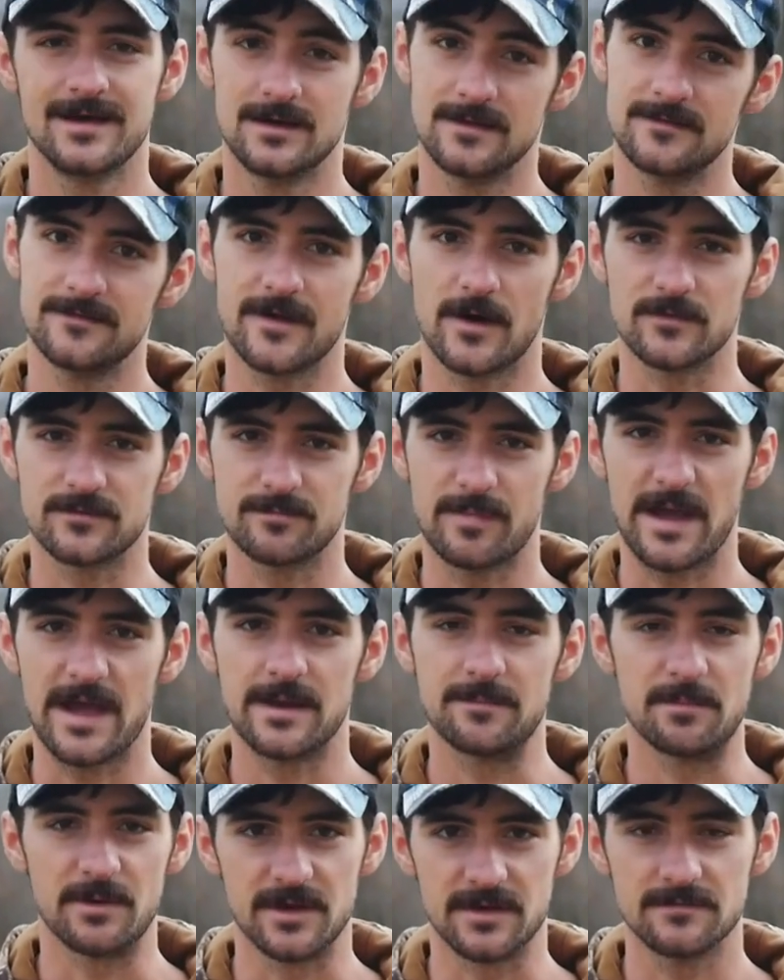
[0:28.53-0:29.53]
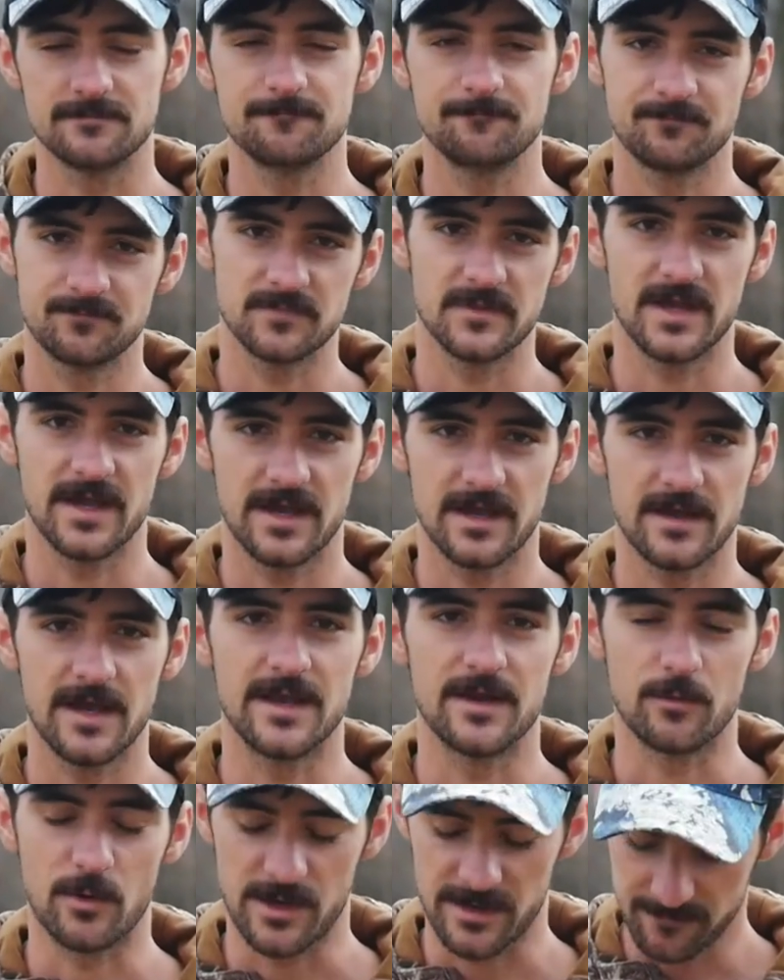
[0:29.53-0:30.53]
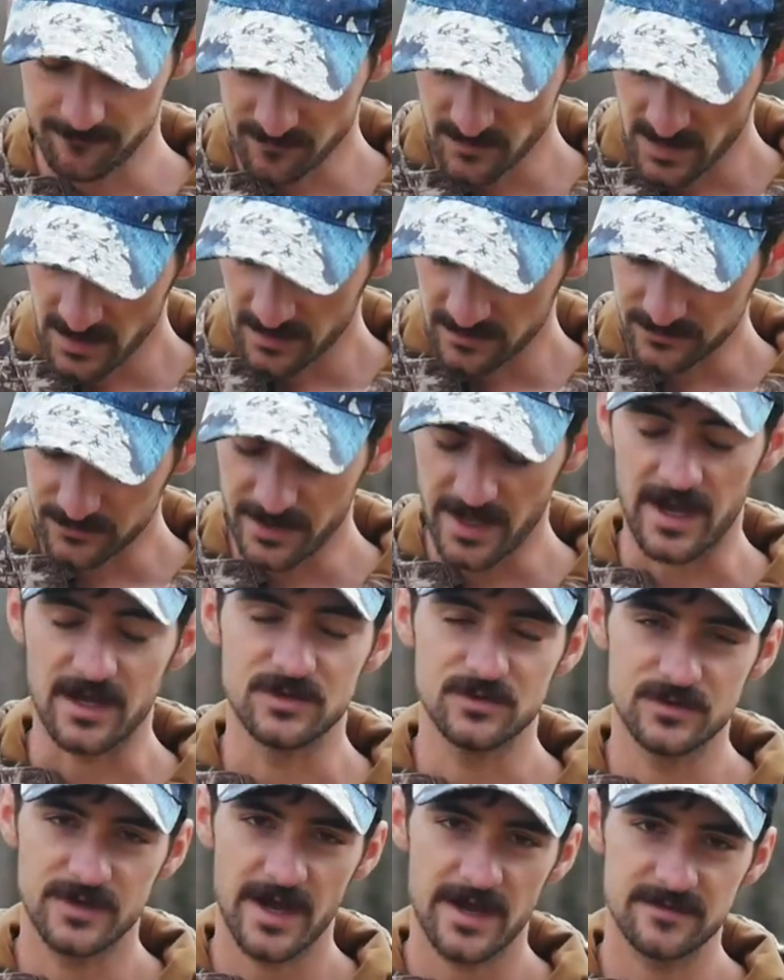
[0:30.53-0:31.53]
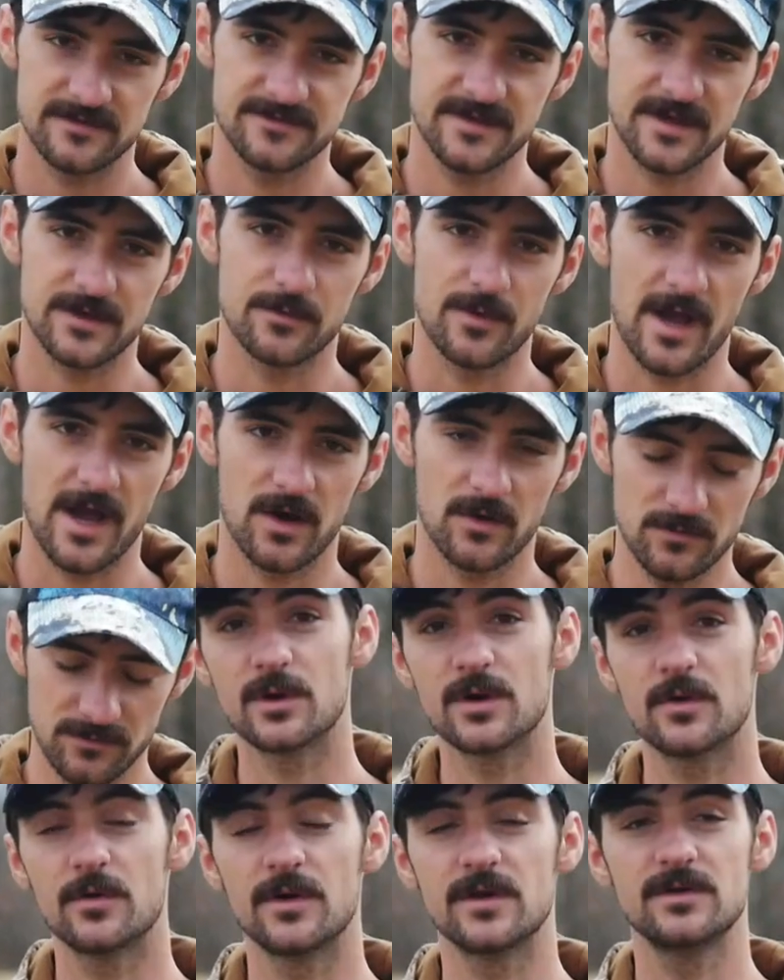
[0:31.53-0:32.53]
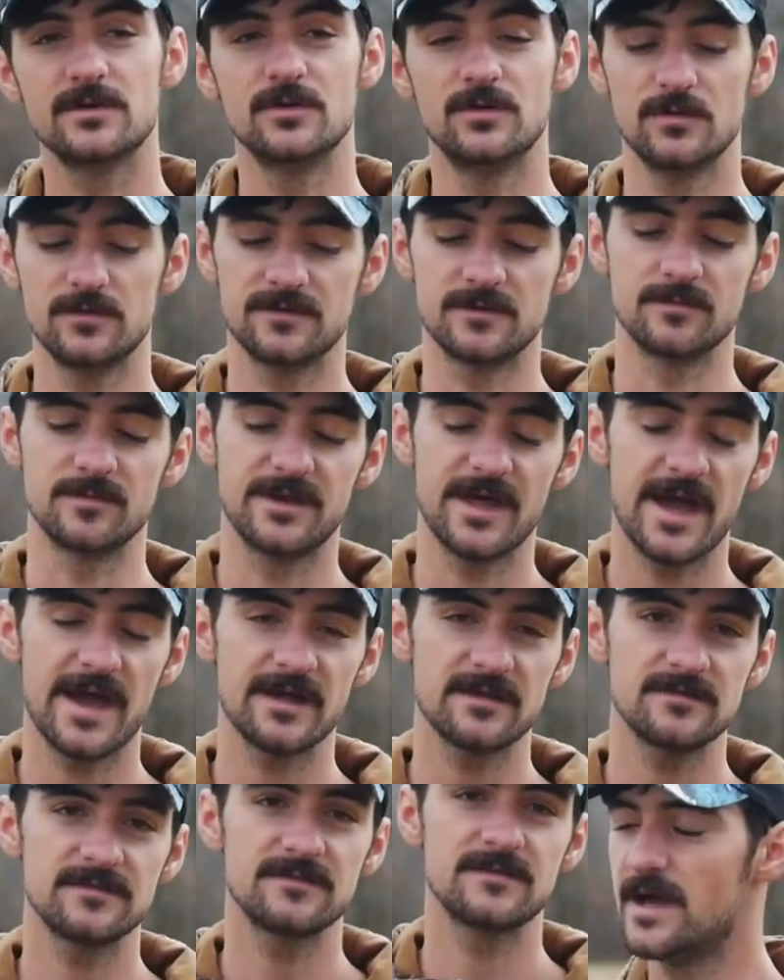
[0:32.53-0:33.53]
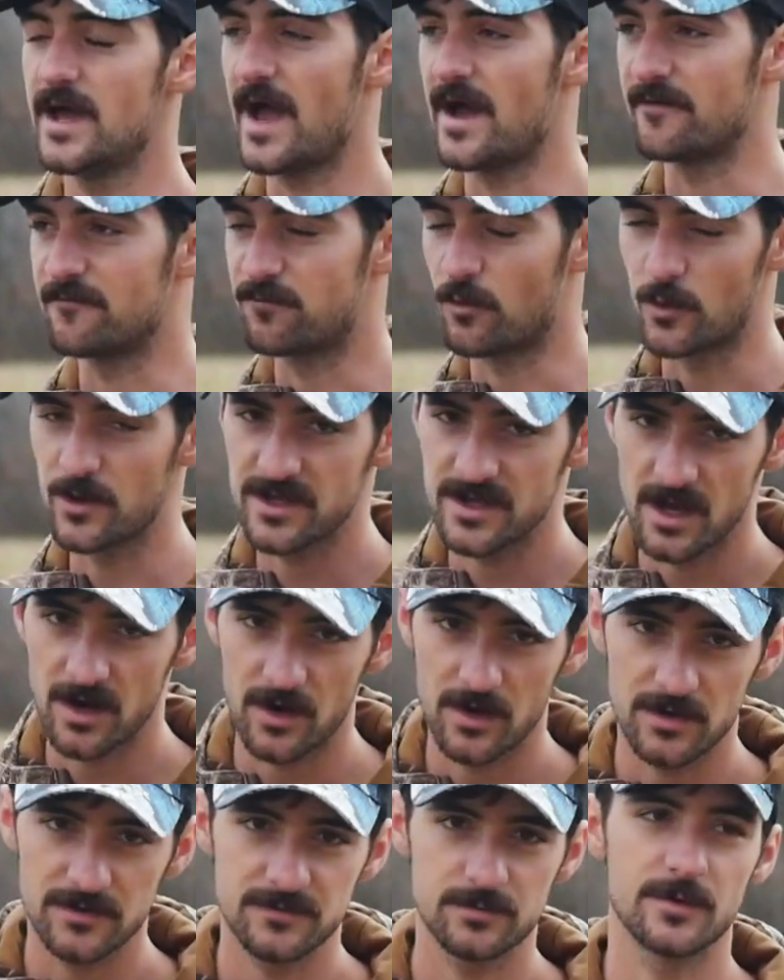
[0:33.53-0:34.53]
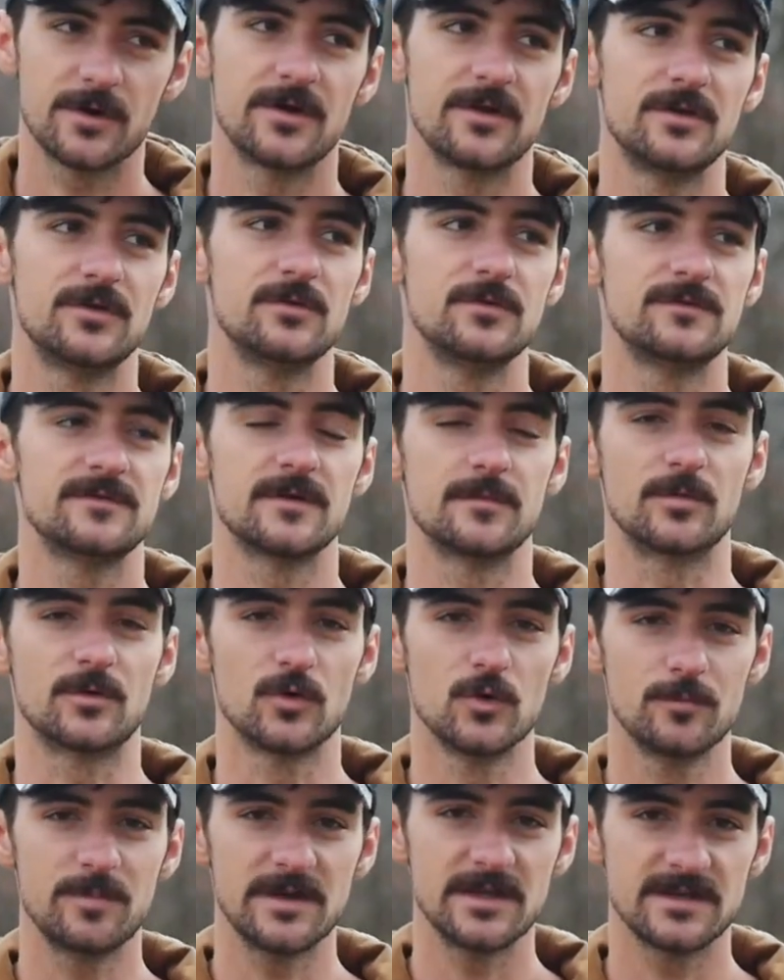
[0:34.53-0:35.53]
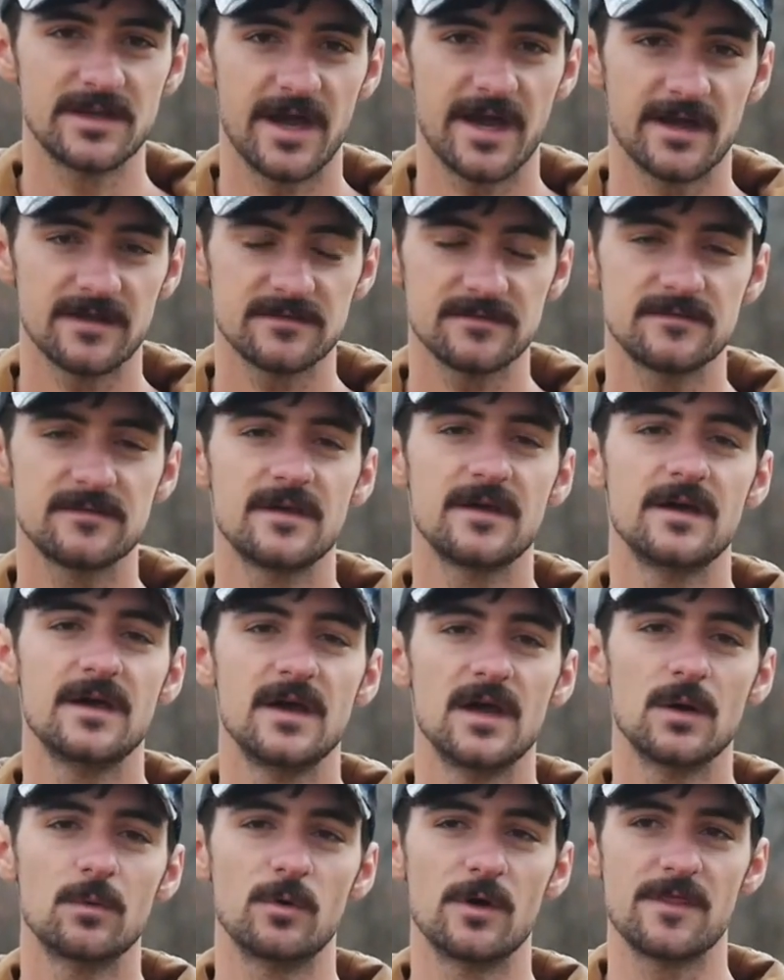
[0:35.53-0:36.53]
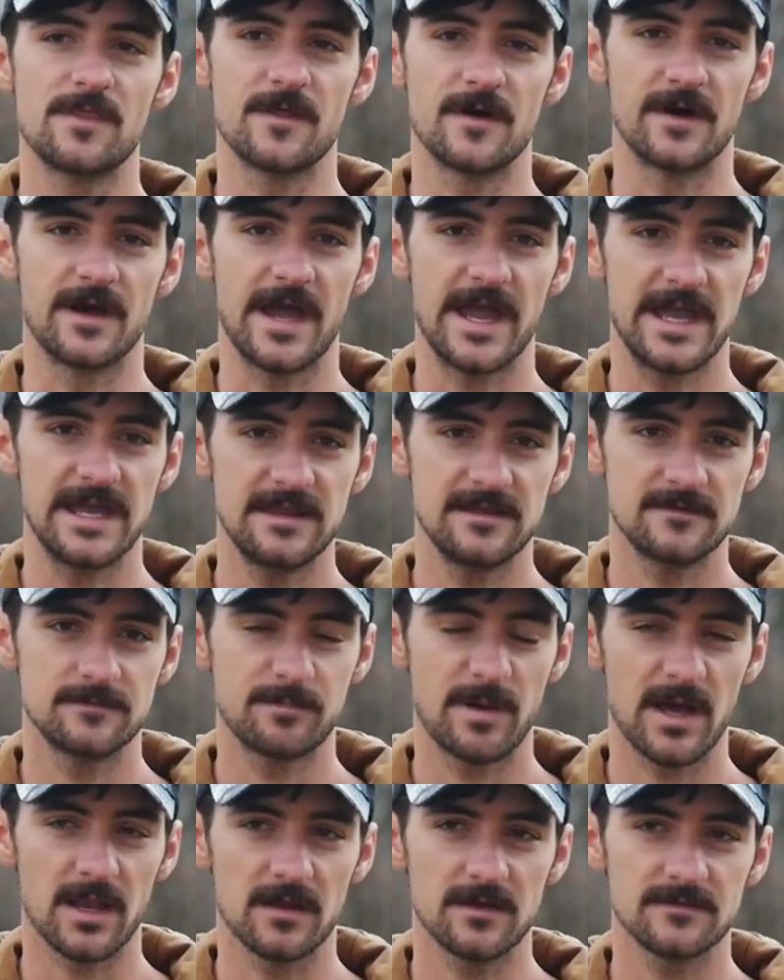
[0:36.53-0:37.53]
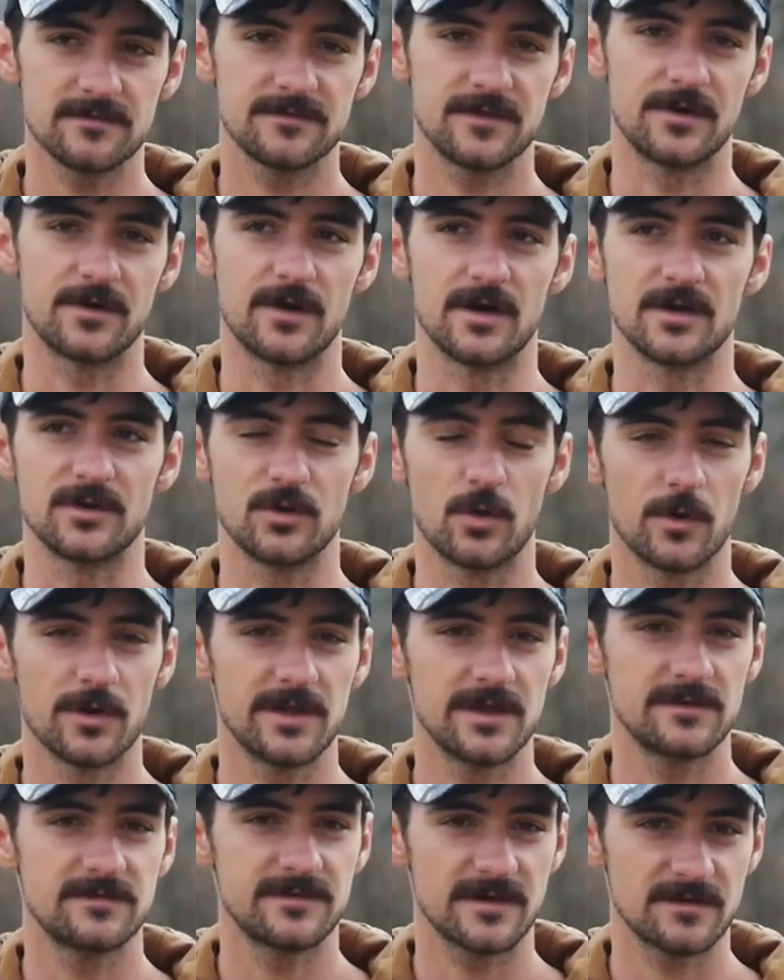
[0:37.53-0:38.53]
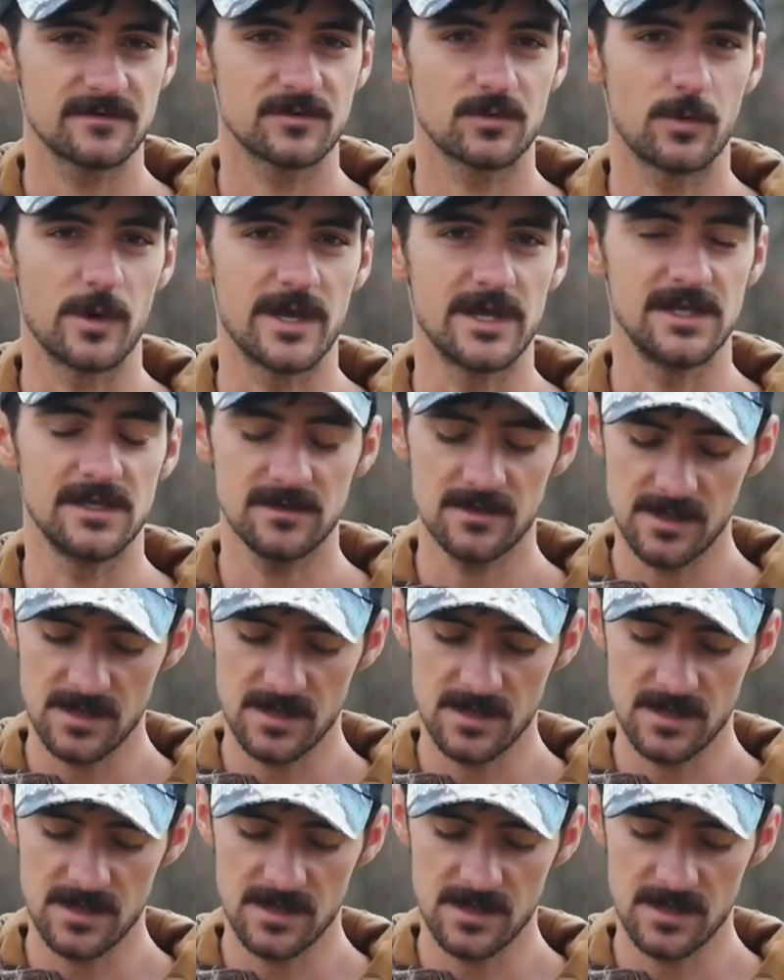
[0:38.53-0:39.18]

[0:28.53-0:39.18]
Sounds bad, but anyway. So yeah, you guys stick around. We're going to do some tests at 40 yards. We're going to do some grouping tests with Hades pellets. They're 26 grain.